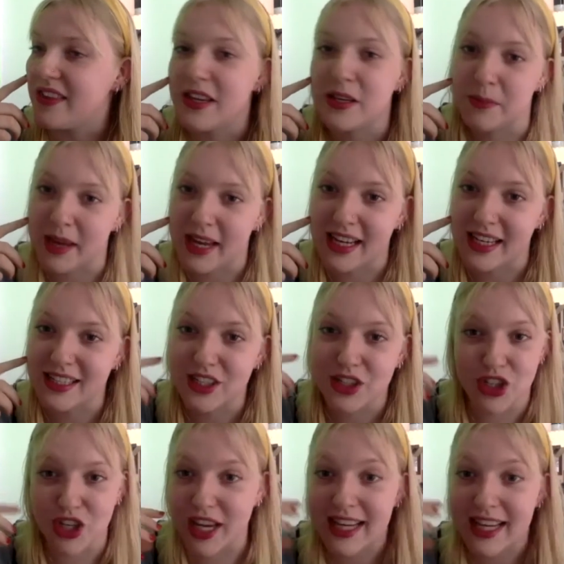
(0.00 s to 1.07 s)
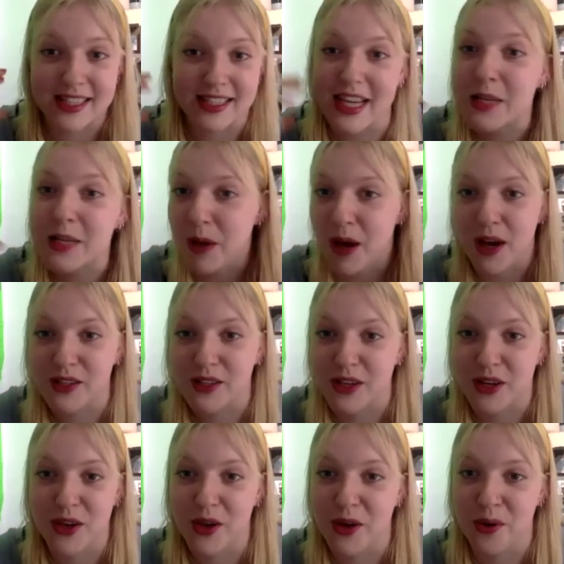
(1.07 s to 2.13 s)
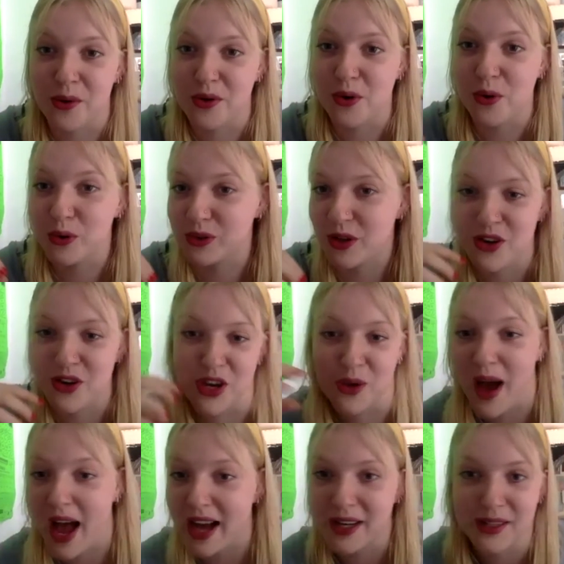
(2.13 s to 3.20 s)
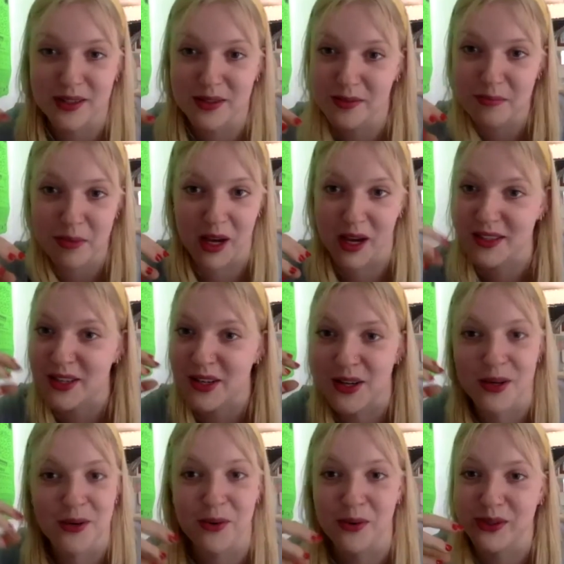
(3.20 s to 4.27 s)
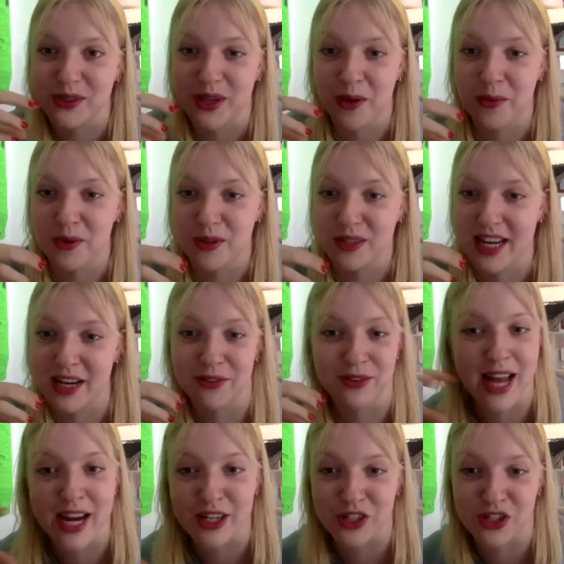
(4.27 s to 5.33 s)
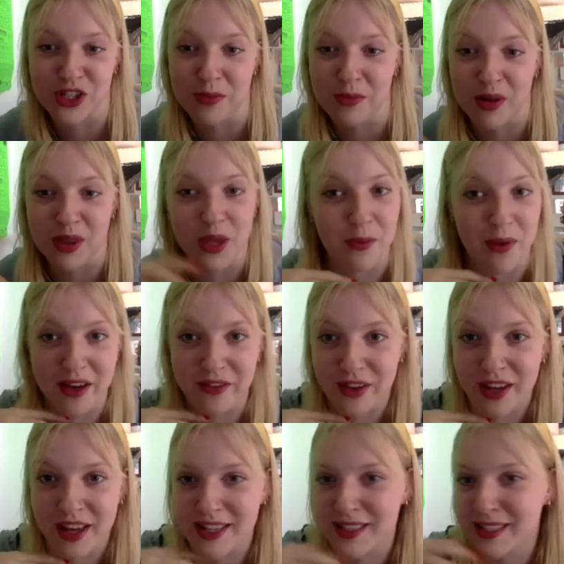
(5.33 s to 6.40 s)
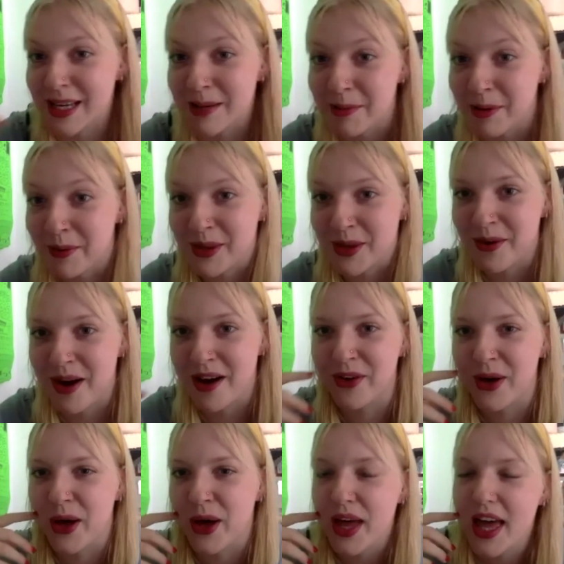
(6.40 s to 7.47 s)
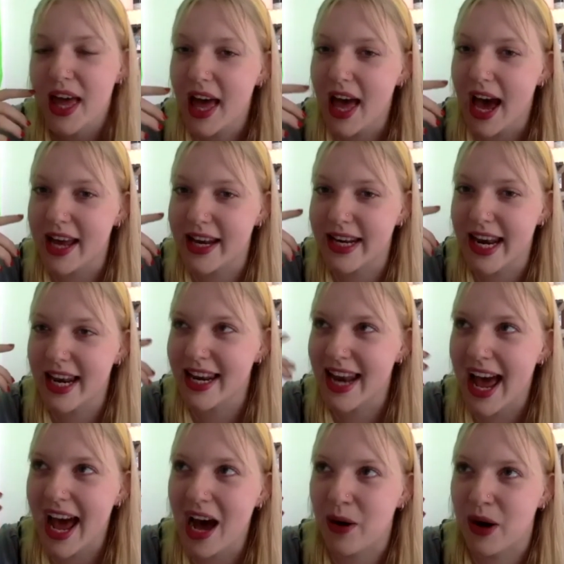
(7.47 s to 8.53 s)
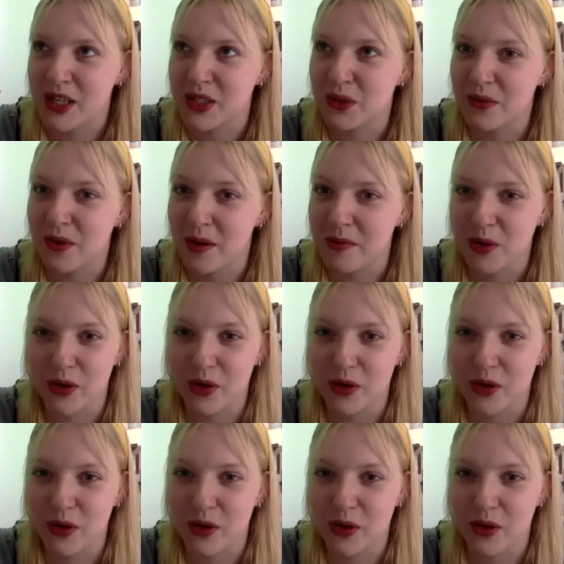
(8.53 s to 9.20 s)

piece, she is this person who also knew X person who also was in a relationship with whoever and sleeping with whoever. And now I'm not